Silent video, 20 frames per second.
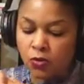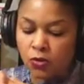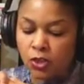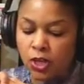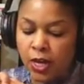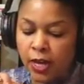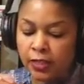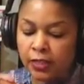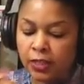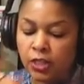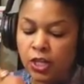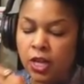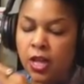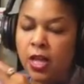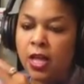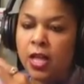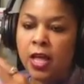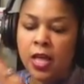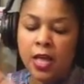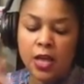Challenge.
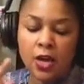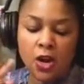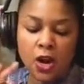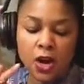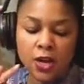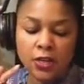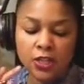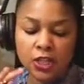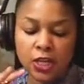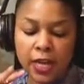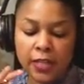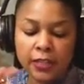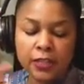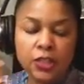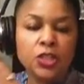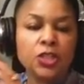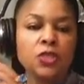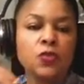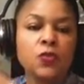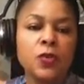And our challenge
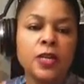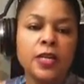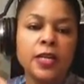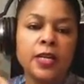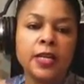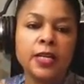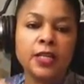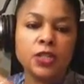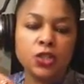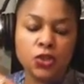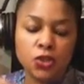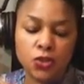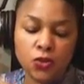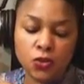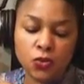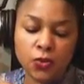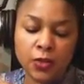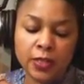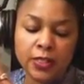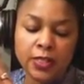this week is
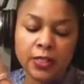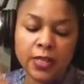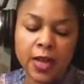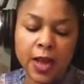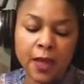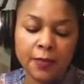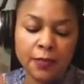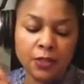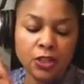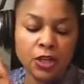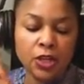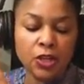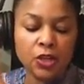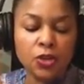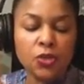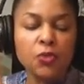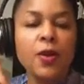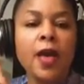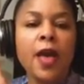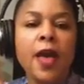to establish a
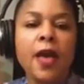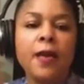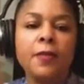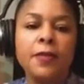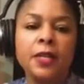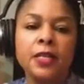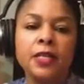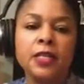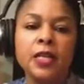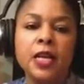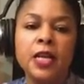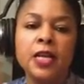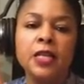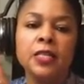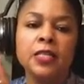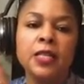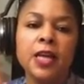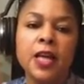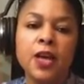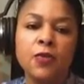new habit
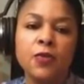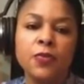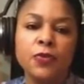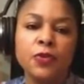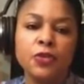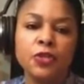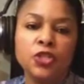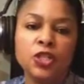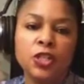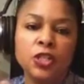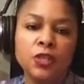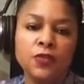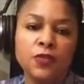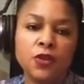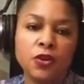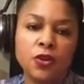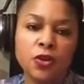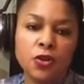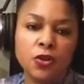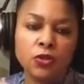to help you achieve your
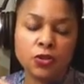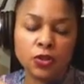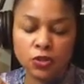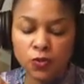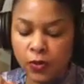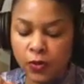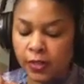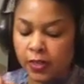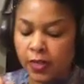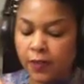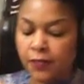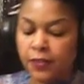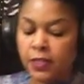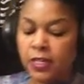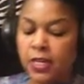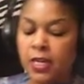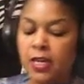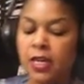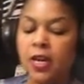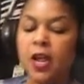goals in
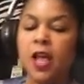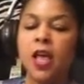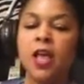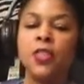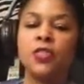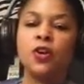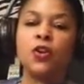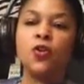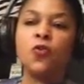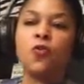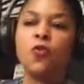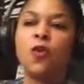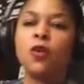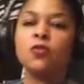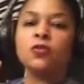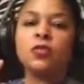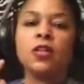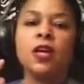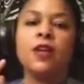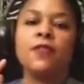2017. The
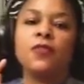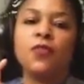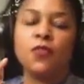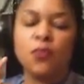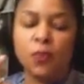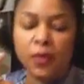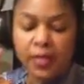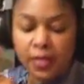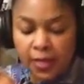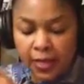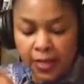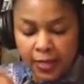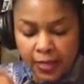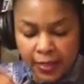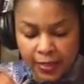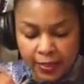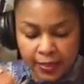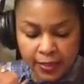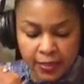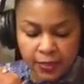quote of the week
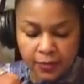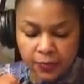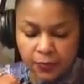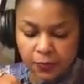is,